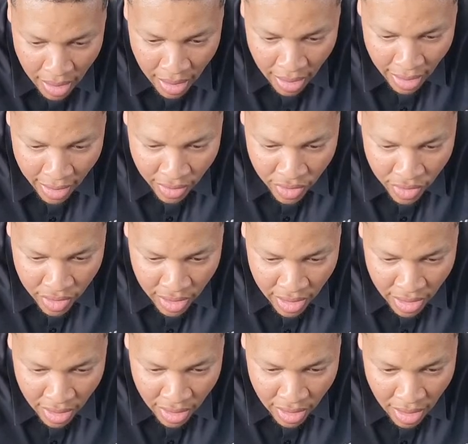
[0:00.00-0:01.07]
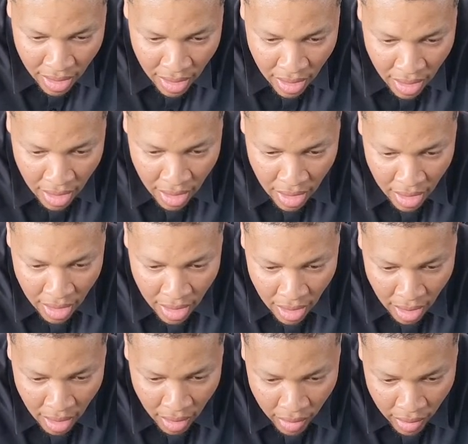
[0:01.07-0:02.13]
and see.
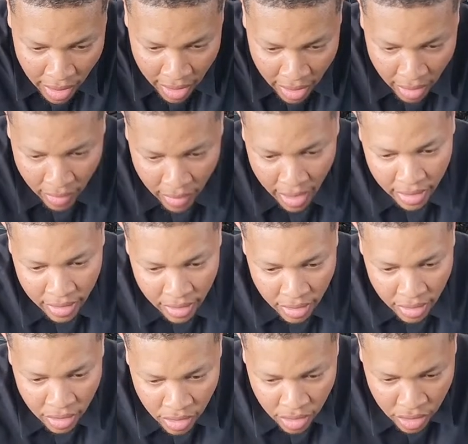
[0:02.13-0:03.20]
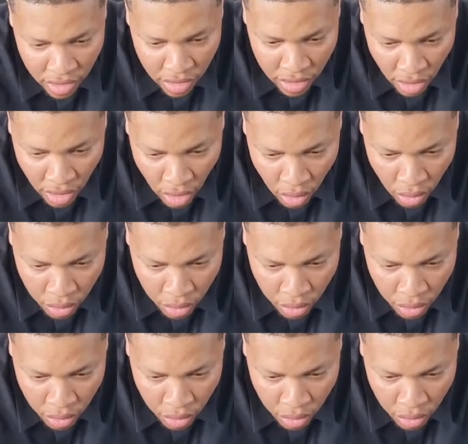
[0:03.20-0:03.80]
All right. So,